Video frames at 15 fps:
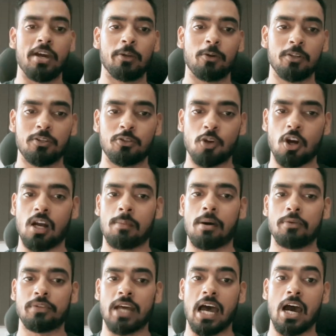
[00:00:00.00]
are going to talk
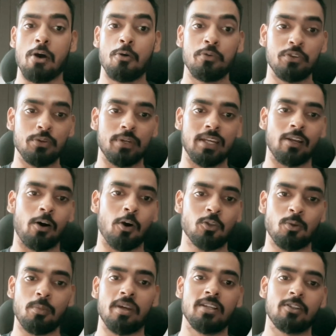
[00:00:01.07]
about how you can
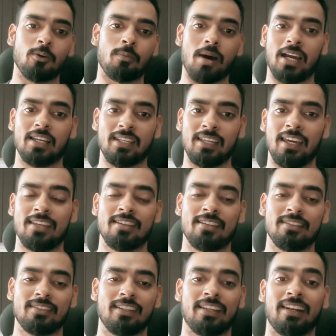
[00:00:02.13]
automate your marketing
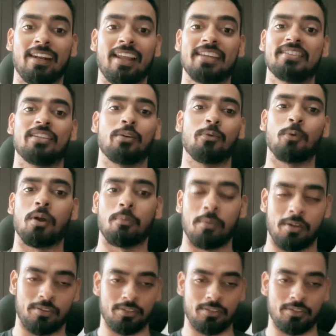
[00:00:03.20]
agency in less than 1 month.